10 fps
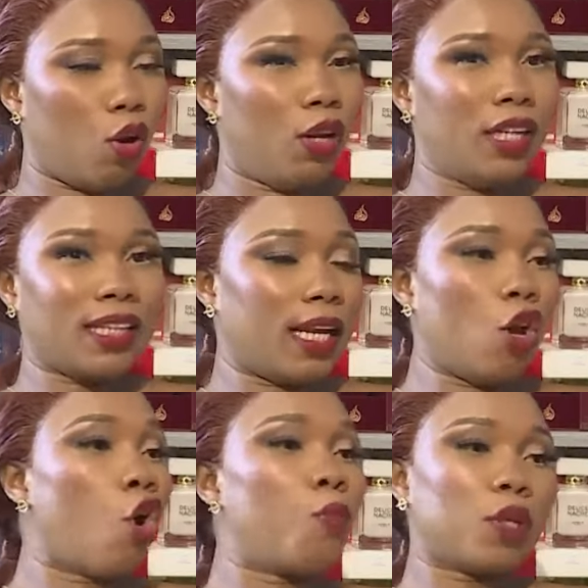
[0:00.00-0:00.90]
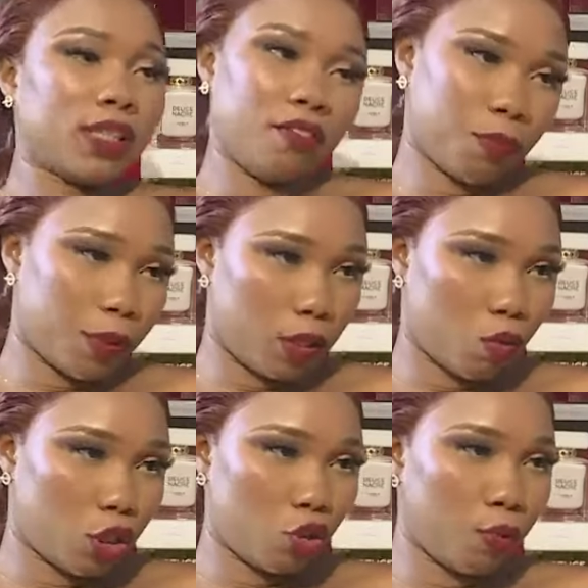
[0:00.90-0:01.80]
literally almost everybody
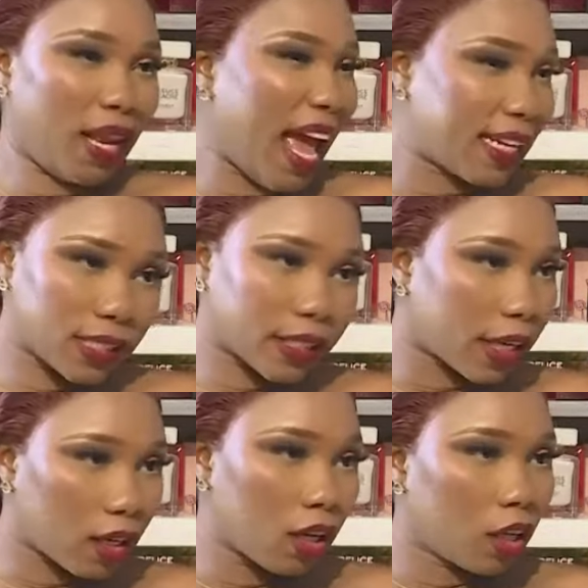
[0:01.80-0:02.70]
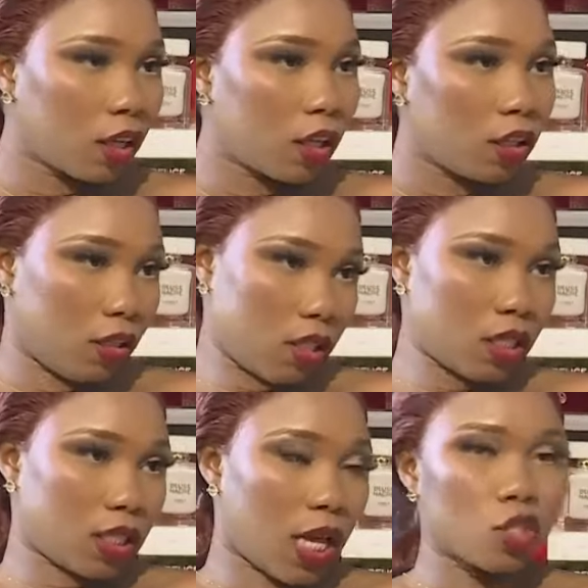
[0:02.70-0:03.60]
wants to be light skinned. Mm. You
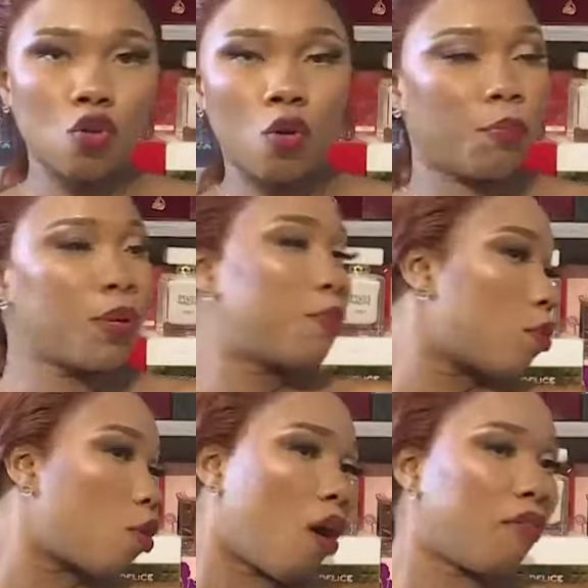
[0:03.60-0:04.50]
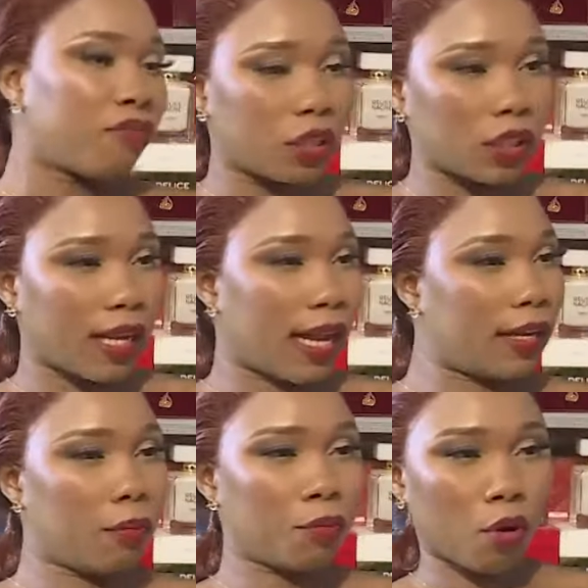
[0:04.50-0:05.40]
understand? Yeah. So people come for the
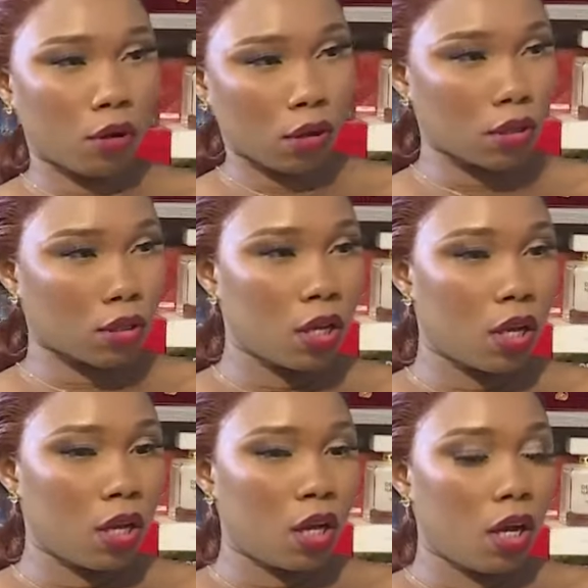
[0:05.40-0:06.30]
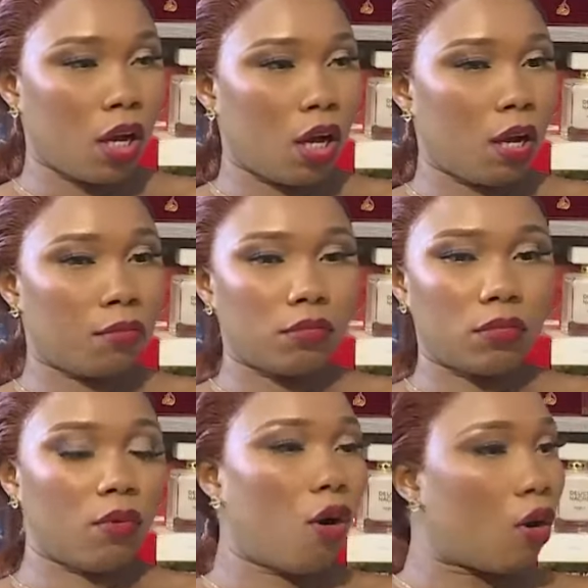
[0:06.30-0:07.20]
lightening products um,
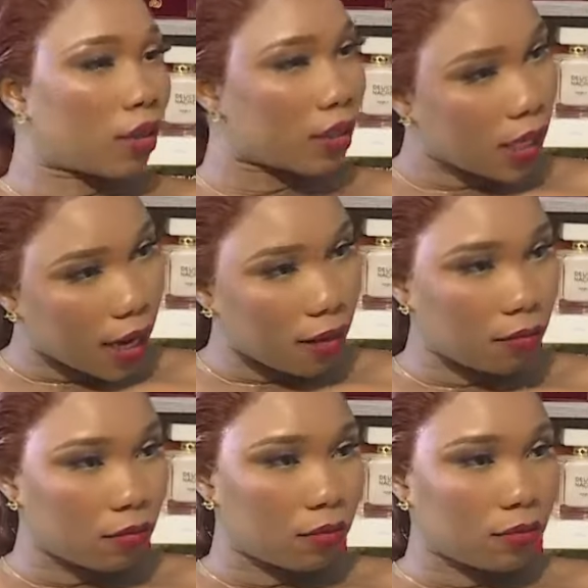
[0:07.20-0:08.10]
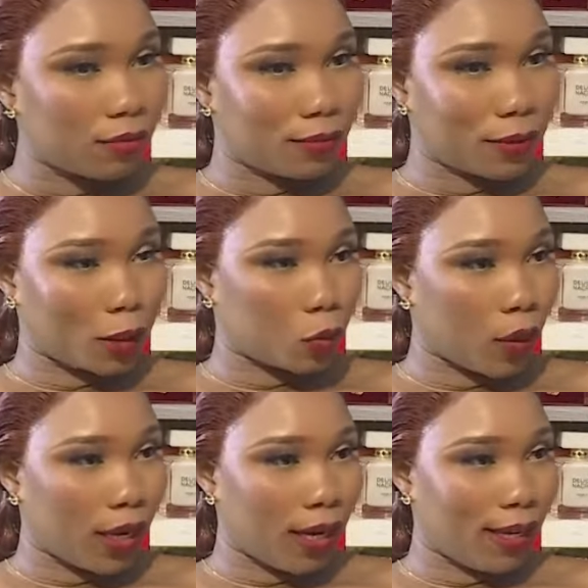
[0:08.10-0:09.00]
all the time. And that's
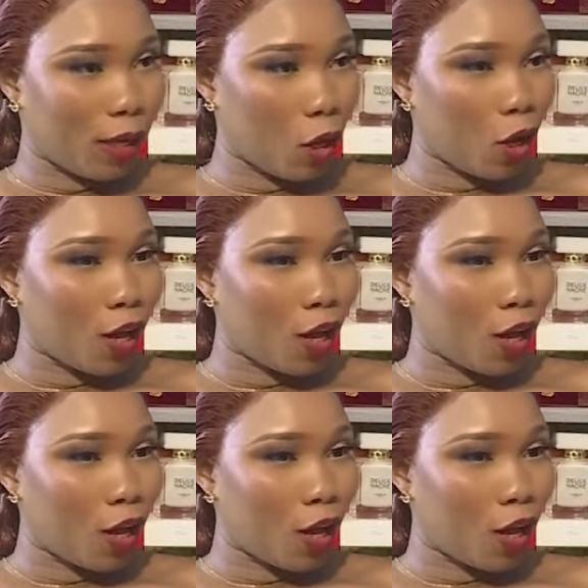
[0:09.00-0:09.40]
why,